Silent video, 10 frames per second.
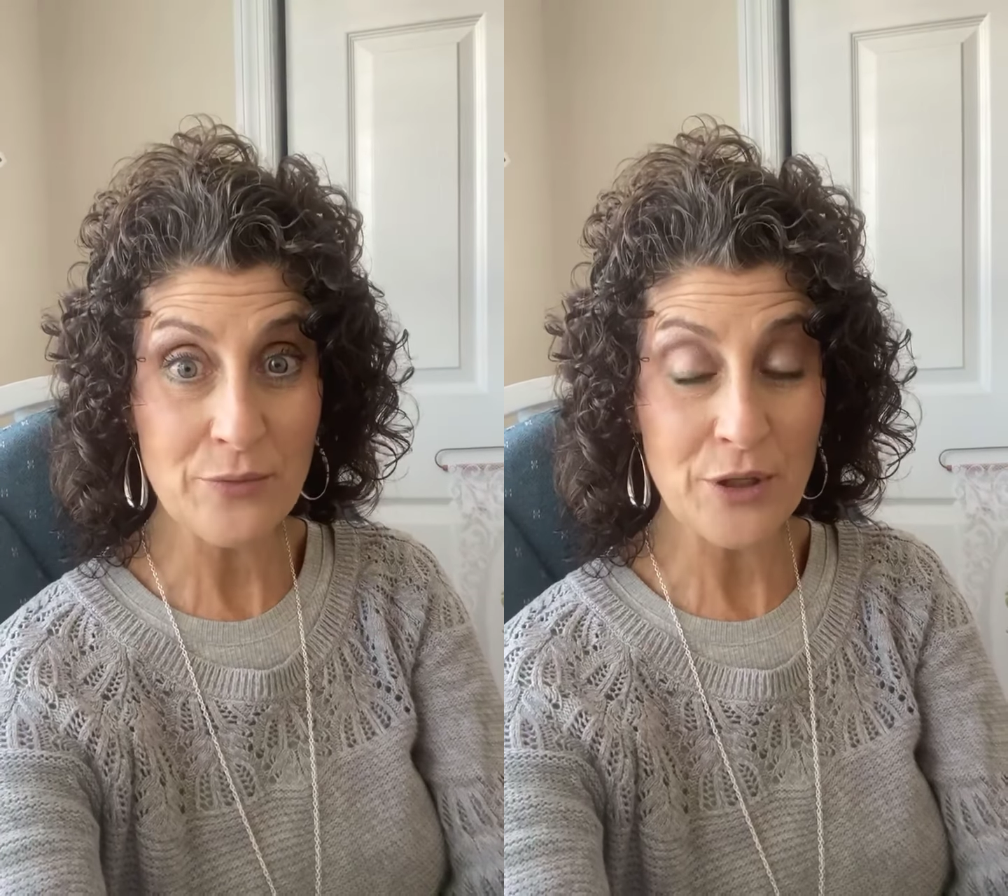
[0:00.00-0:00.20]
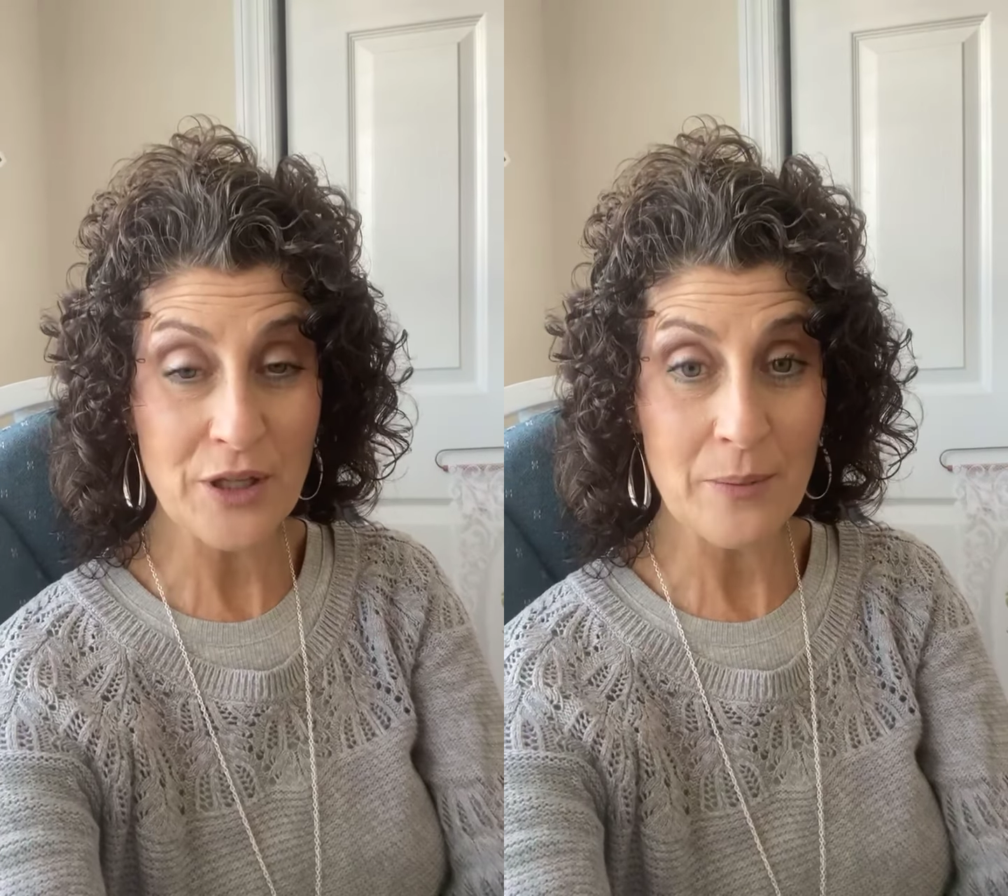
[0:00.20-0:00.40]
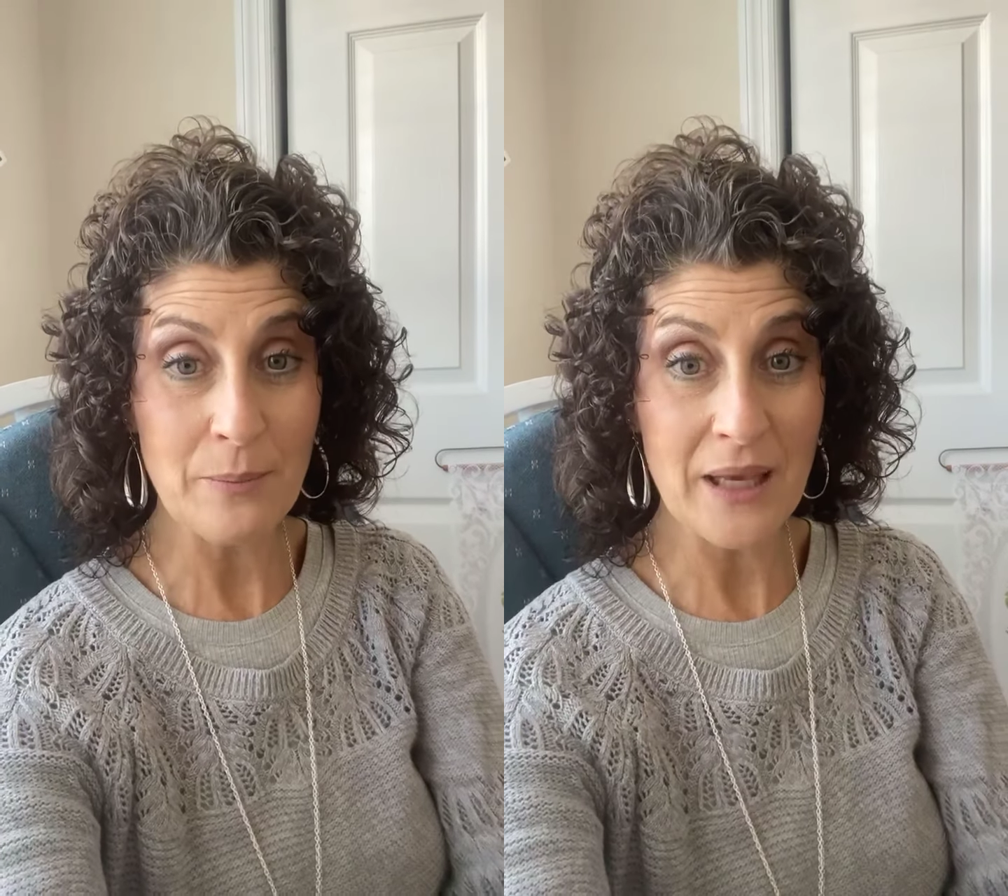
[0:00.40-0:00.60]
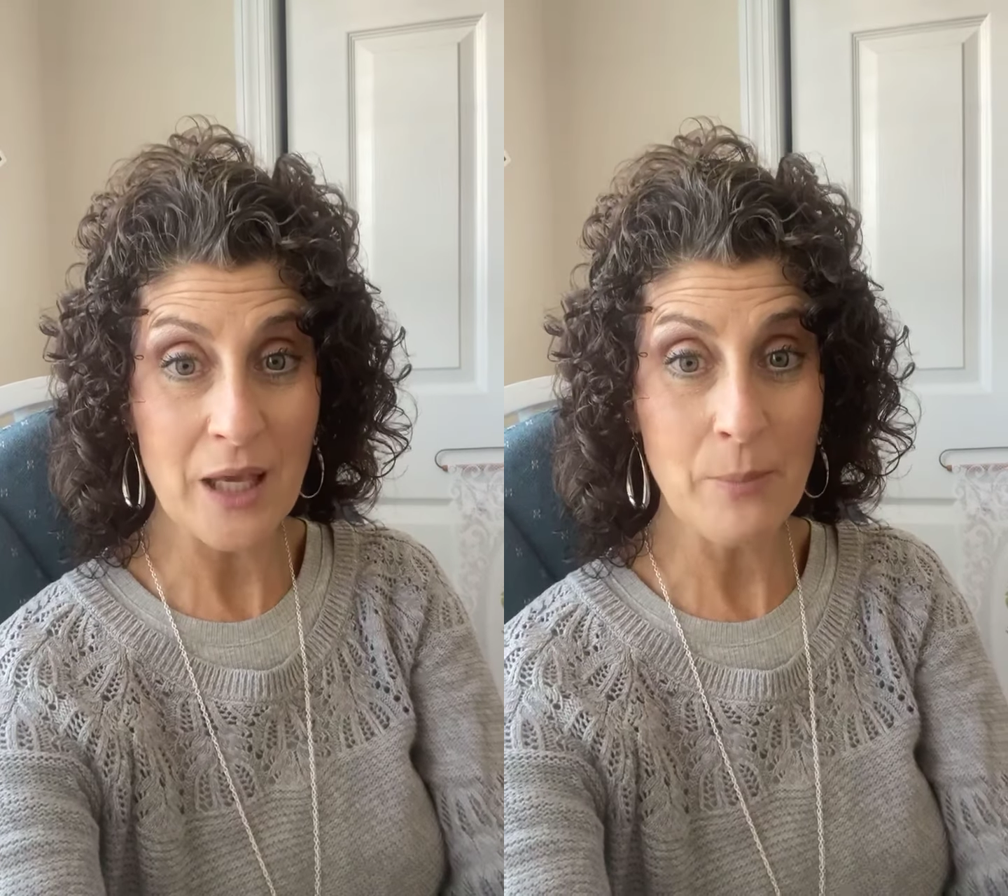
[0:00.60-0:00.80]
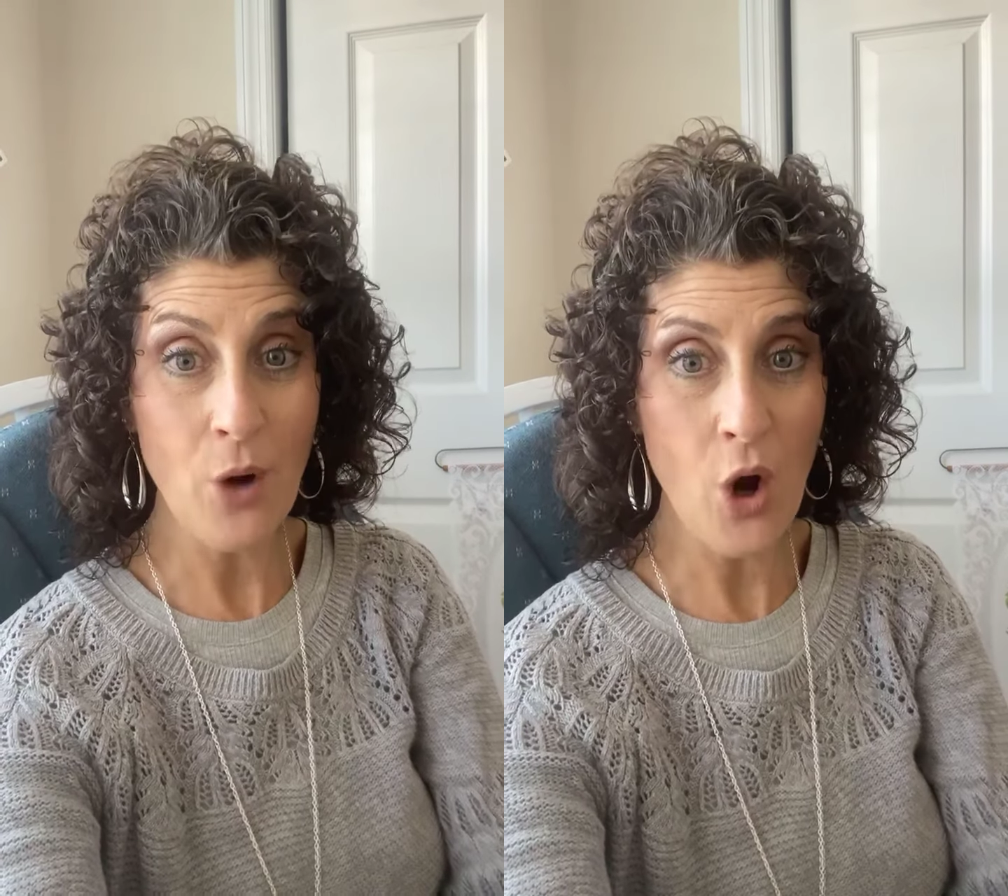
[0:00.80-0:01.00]
really
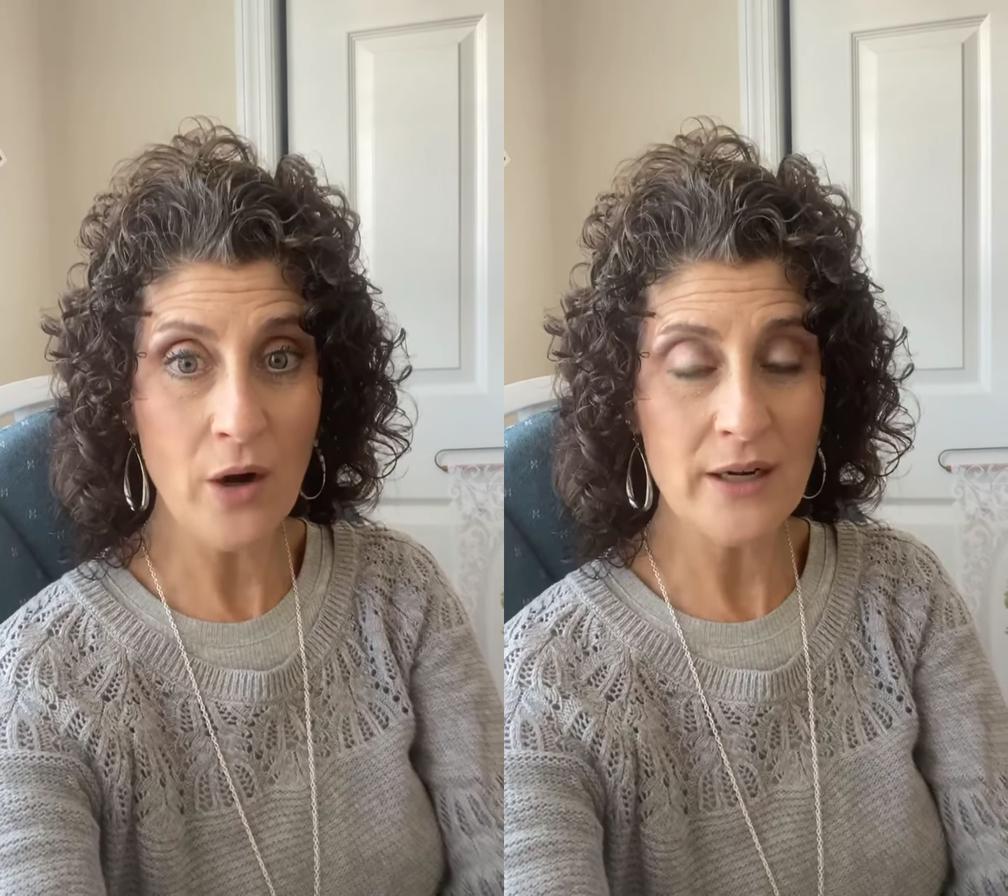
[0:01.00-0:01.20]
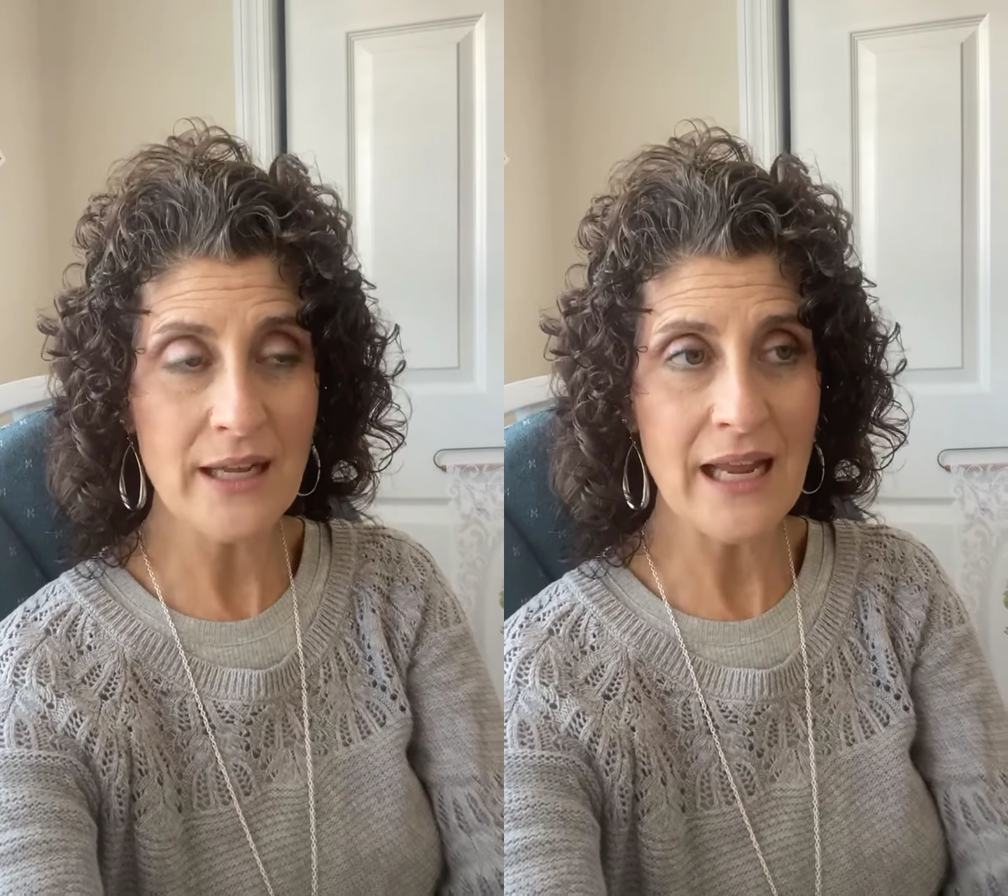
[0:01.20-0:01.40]
big part.